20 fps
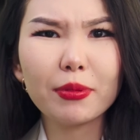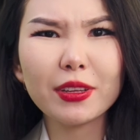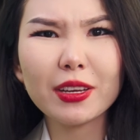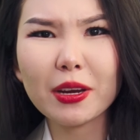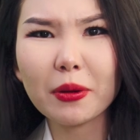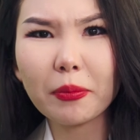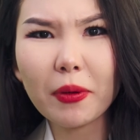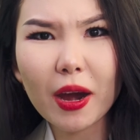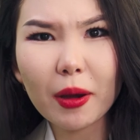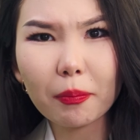
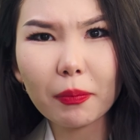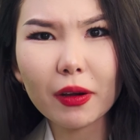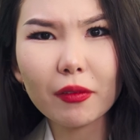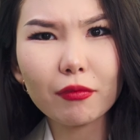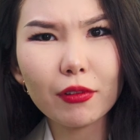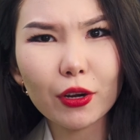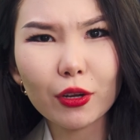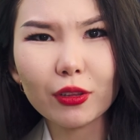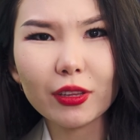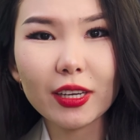their apartment
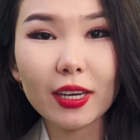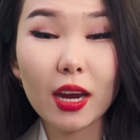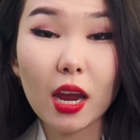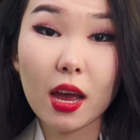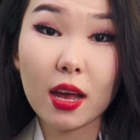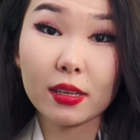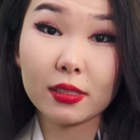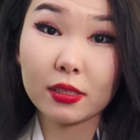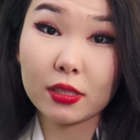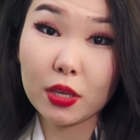regularly
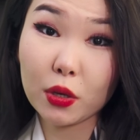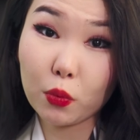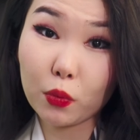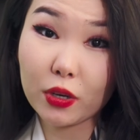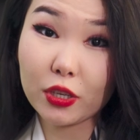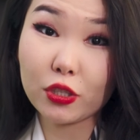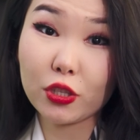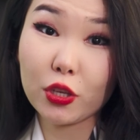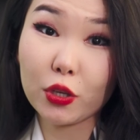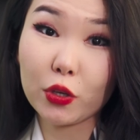as they
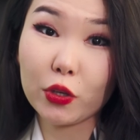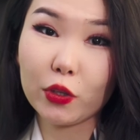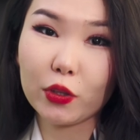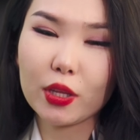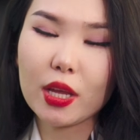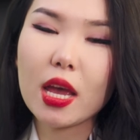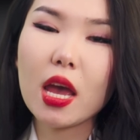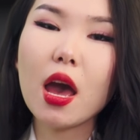wish they could.